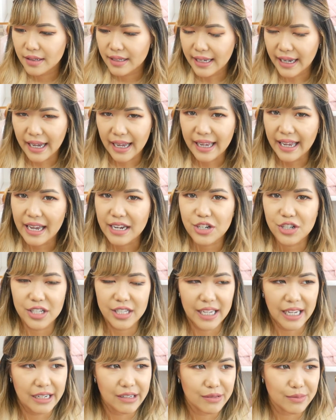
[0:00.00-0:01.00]
I actually
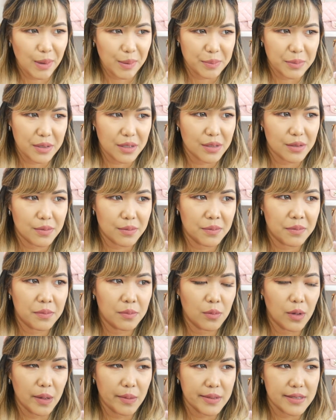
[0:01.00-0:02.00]
can't remember
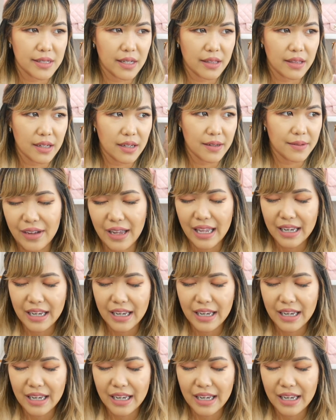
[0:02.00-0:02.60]
what was on there.